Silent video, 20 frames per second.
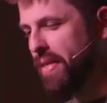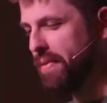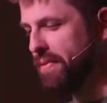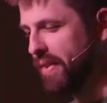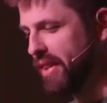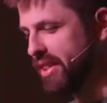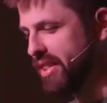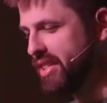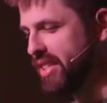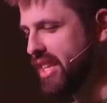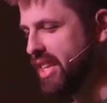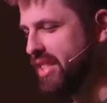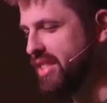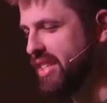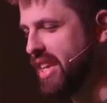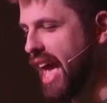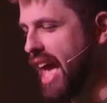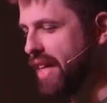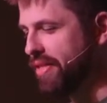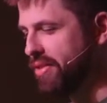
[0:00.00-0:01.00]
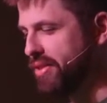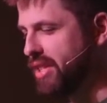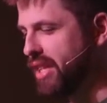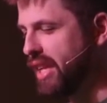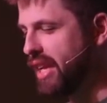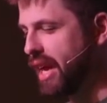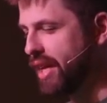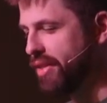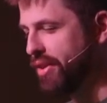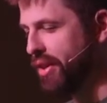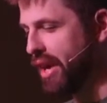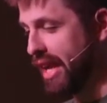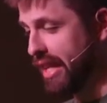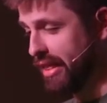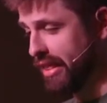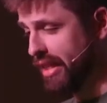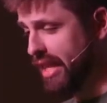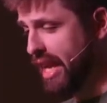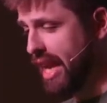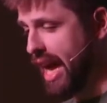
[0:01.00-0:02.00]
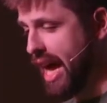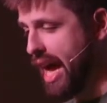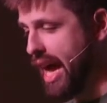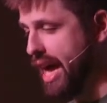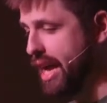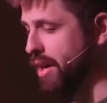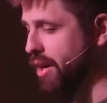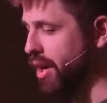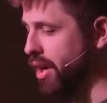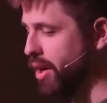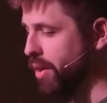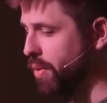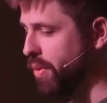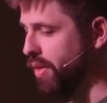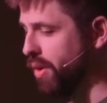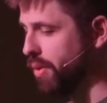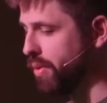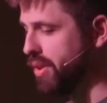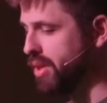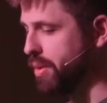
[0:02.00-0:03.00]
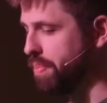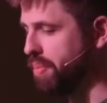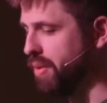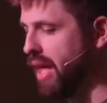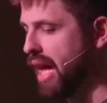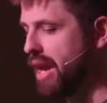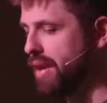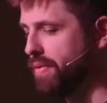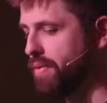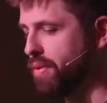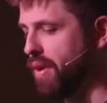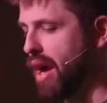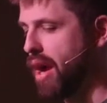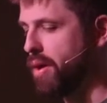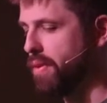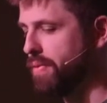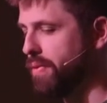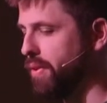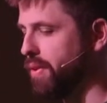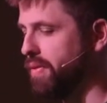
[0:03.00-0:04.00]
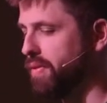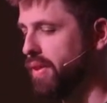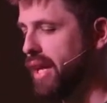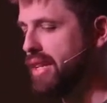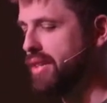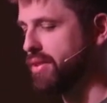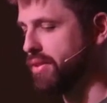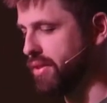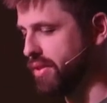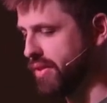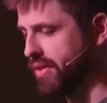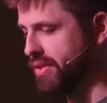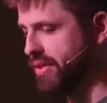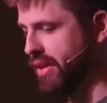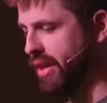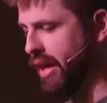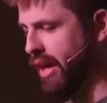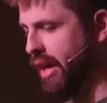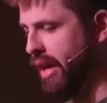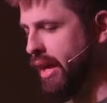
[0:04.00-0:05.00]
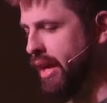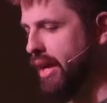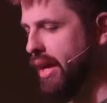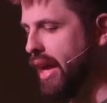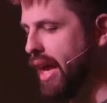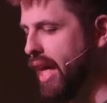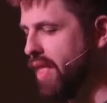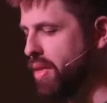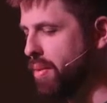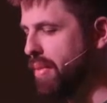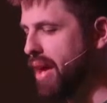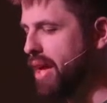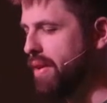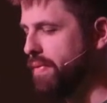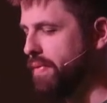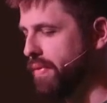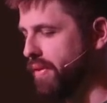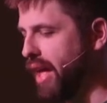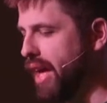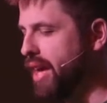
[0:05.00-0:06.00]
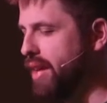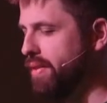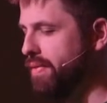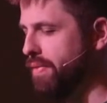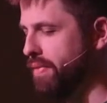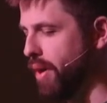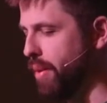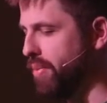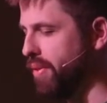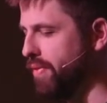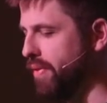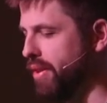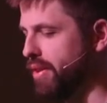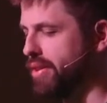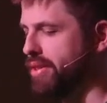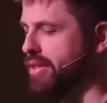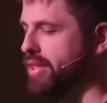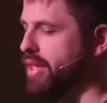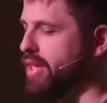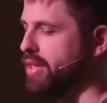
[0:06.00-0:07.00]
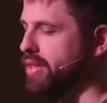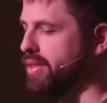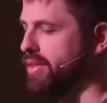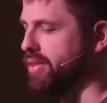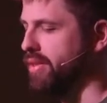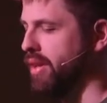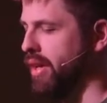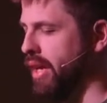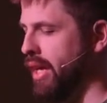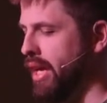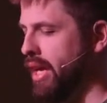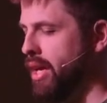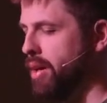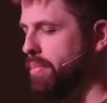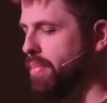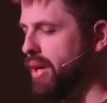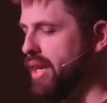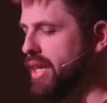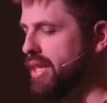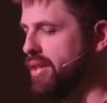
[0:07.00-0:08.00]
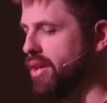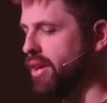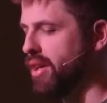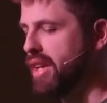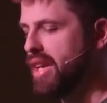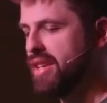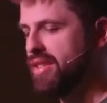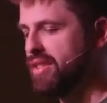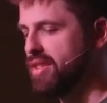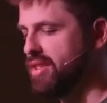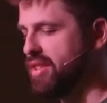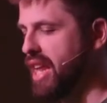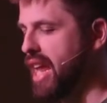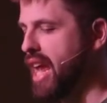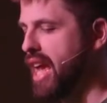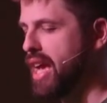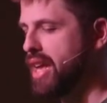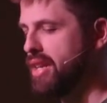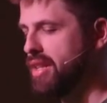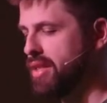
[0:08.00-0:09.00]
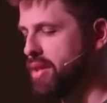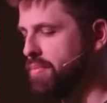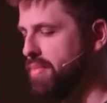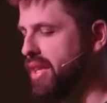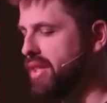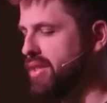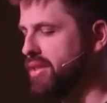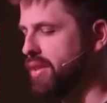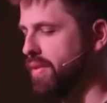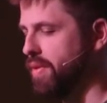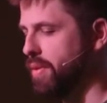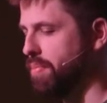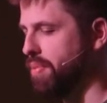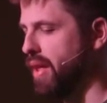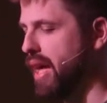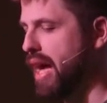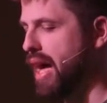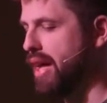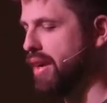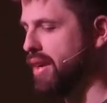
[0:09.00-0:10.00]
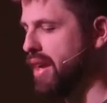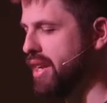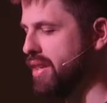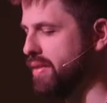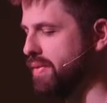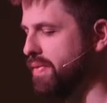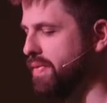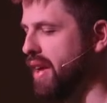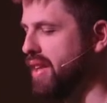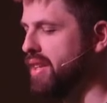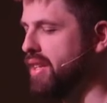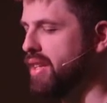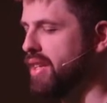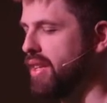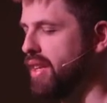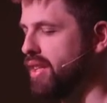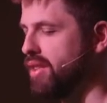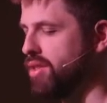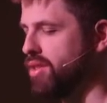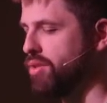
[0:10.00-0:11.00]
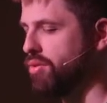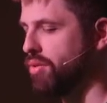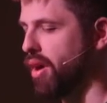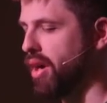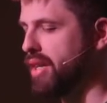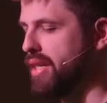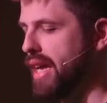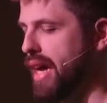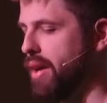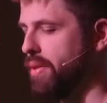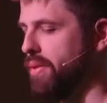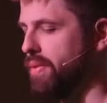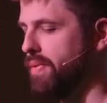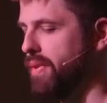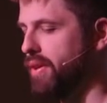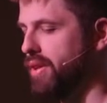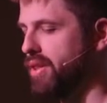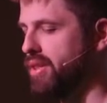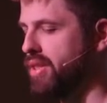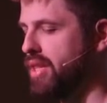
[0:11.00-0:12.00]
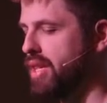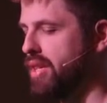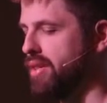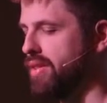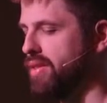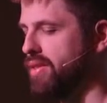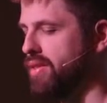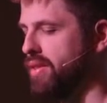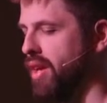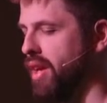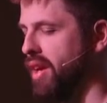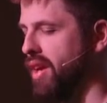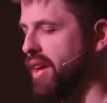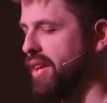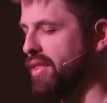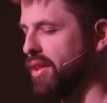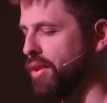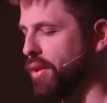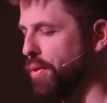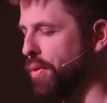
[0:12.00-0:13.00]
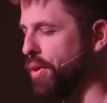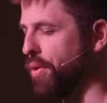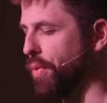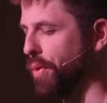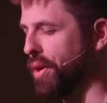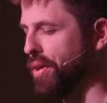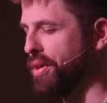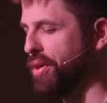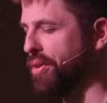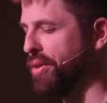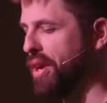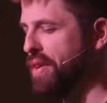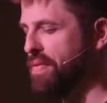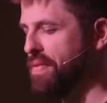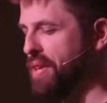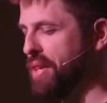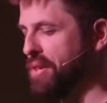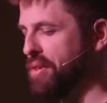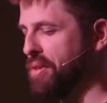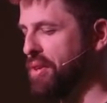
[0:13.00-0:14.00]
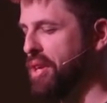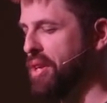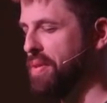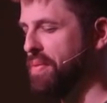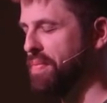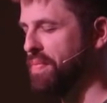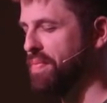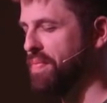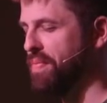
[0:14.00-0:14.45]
The Philistines gathered together at Lehi, where there was a plot of ground full of lentils. And the men fled from the Philistines. But he took his stand in the midst of the plot and defended it and struck down the Philistines. And the Lord worked a great victory.